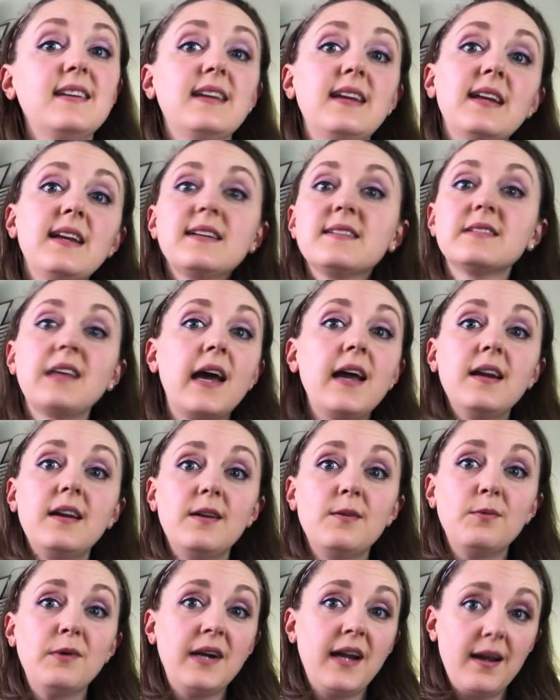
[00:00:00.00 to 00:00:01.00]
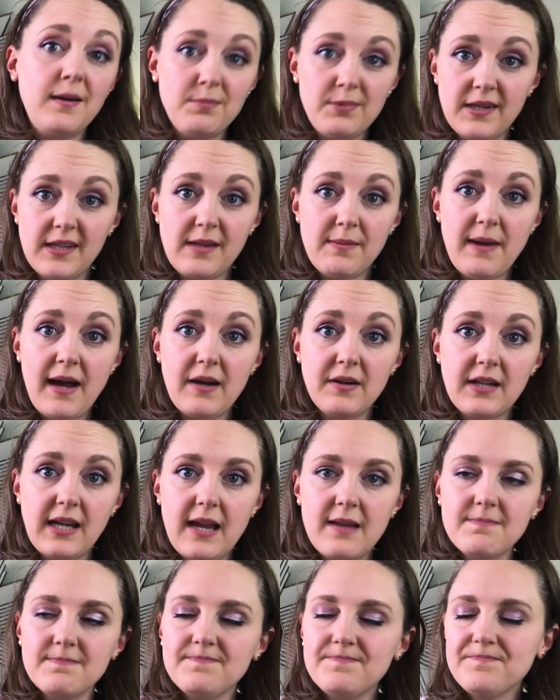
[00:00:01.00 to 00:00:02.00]
then get excited when I bring them out
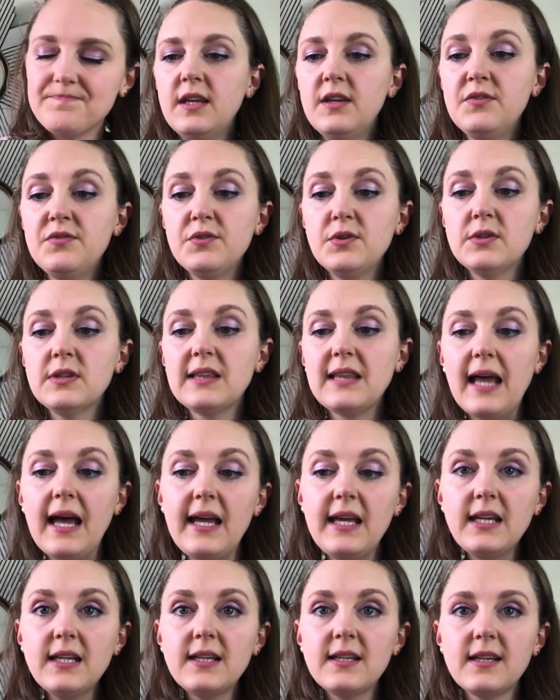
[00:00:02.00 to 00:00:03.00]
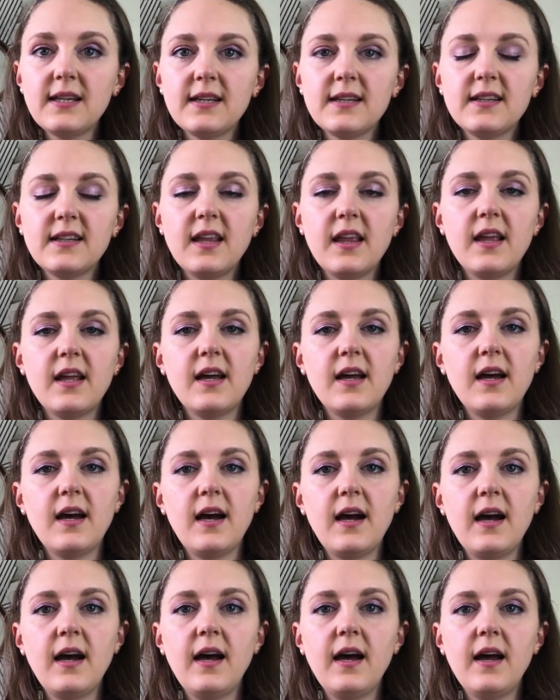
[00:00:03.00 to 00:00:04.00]
again. If you'd like,
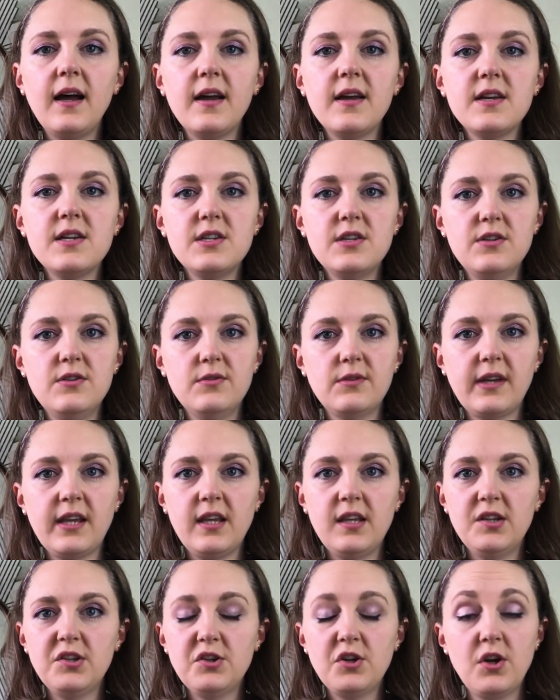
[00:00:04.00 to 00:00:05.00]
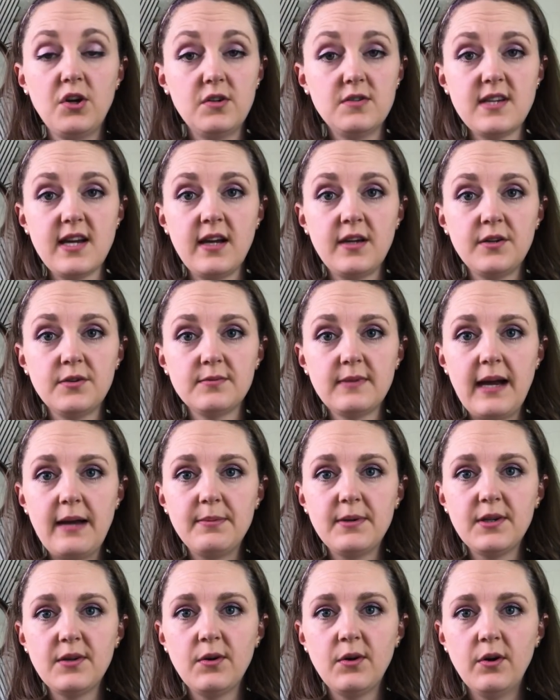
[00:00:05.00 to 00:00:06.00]
you can go down a
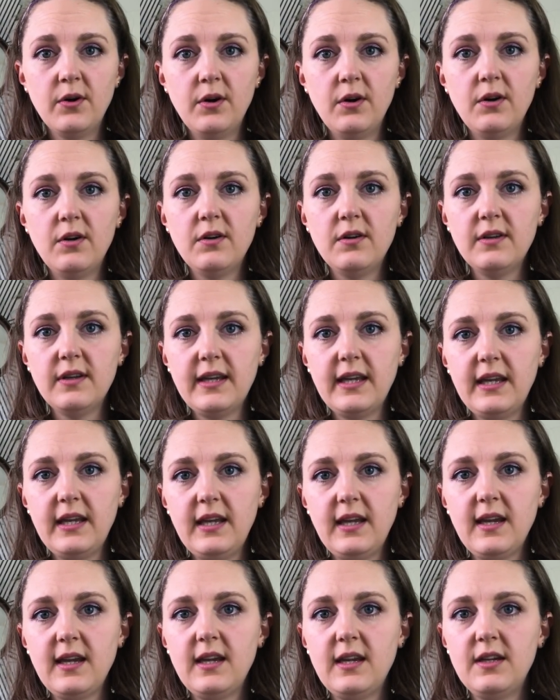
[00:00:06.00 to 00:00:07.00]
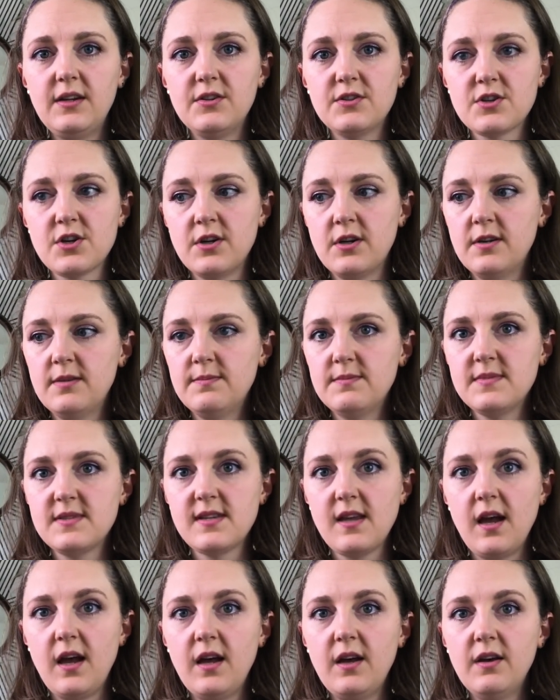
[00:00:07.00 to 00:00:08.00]
rabbit hole in
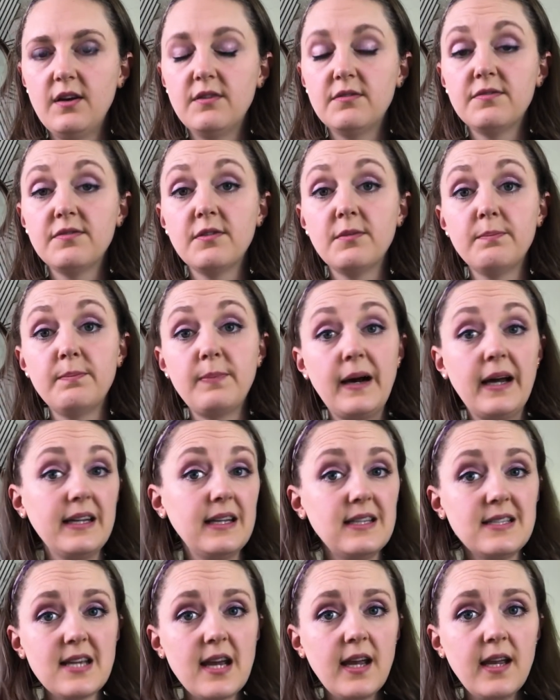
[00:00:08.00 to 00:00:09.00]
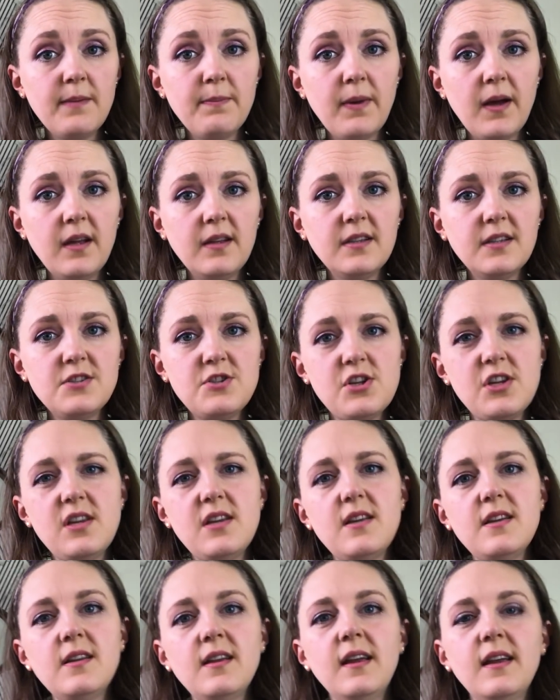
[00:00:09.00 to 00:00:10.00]
terms of body
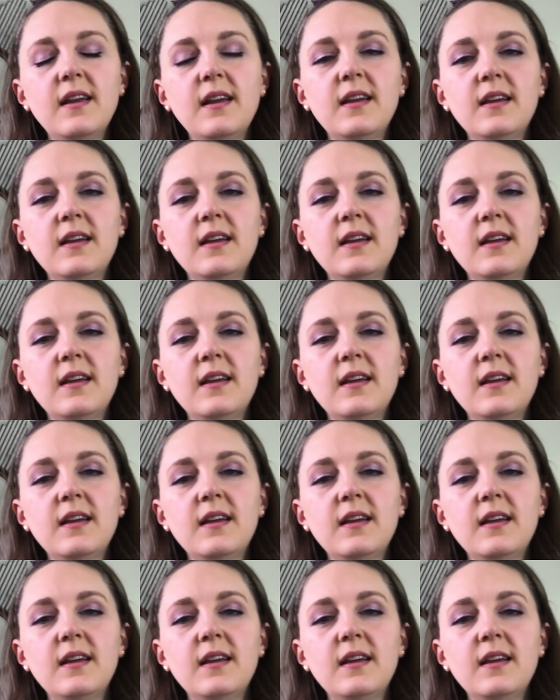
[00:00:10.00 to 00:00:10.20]
typology,